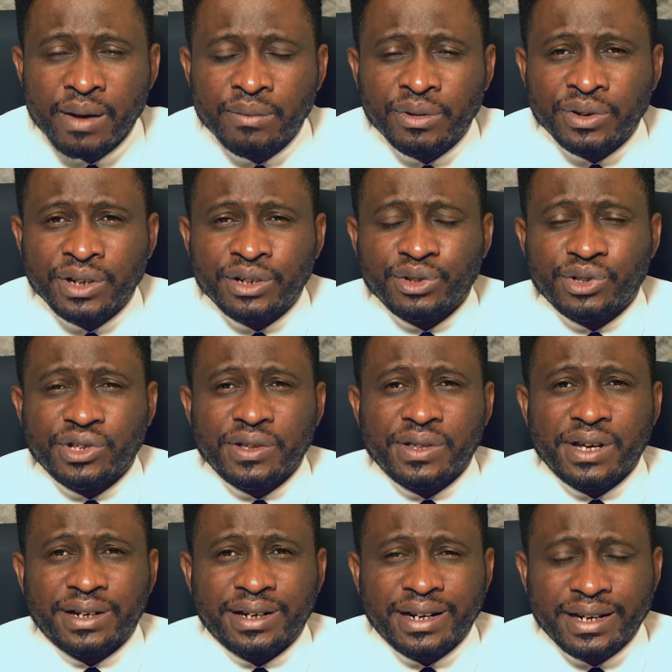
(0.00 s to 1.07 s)
But then you see,
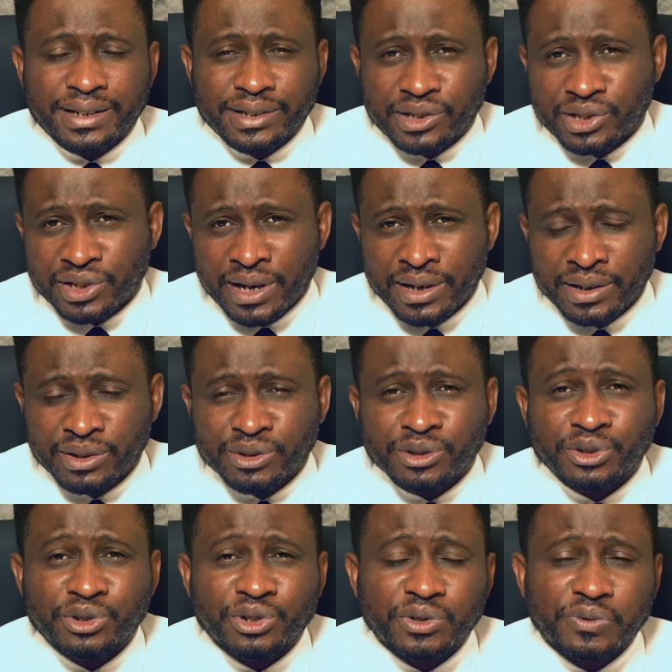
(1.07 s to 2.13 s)
that light is shining
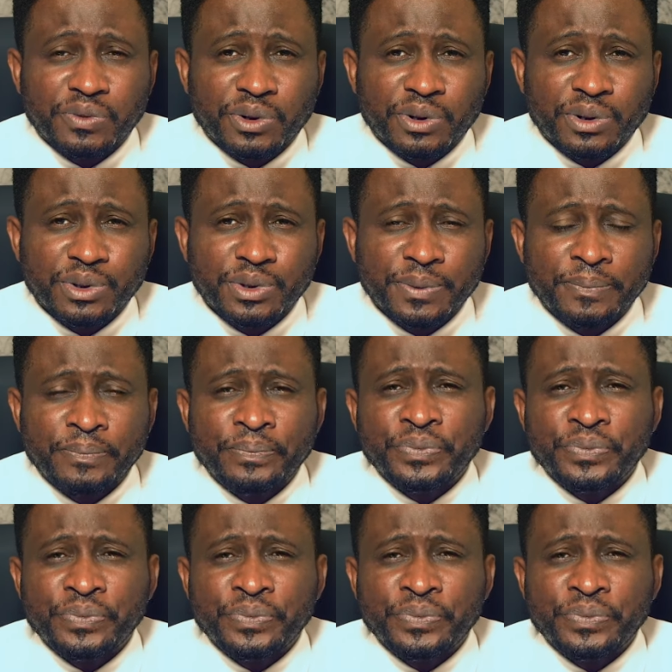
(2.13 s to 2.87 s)
not just for us,